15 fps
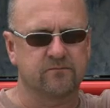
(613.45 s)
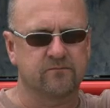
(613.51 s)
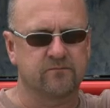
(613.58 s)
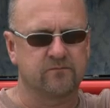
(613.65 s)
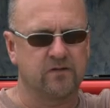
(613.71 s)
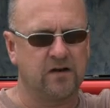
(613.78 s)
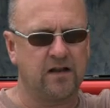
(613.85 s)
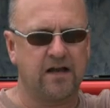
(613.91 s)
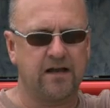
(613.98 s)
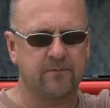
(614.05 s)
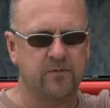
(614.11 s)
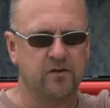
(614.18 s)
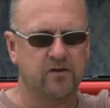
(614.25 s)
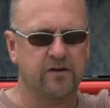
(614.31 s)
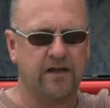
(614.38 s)

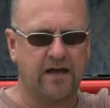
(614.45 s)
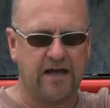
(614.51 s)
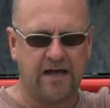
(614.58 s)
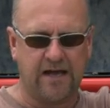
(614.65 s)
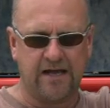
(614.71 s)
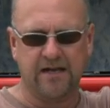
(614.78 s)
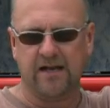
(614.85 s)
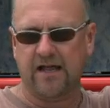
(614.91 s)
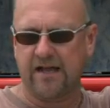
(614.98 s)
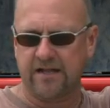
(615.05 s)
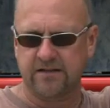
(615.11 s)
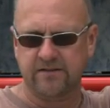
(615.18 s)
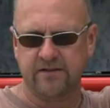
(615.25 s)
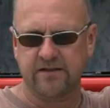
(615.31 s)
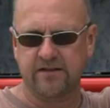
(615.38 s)
reliability. I
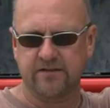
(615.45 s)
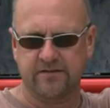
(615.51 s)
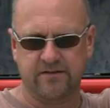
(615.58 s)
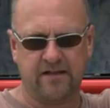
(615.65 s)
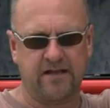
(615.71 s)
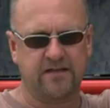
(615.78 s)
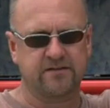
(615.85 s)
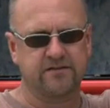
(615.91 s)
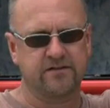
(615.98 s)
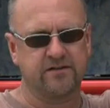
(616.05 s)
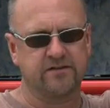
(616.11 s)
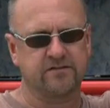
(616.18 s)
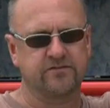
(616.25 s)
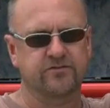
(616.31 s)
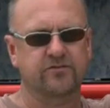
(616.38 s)
like
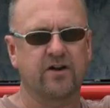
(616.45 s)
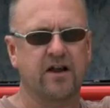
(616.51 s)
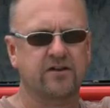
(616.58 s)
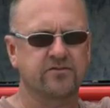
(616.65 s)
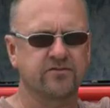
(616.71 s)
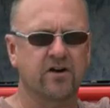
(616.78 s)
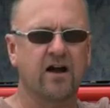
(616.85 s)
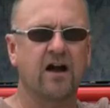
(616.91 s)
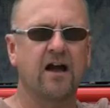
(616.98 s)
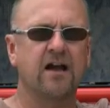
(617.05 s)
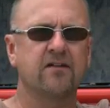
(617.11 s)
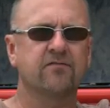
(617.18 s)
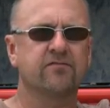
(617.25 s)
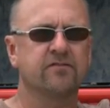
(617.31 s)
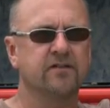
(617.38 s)
the direct
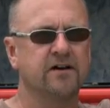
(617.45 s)
drive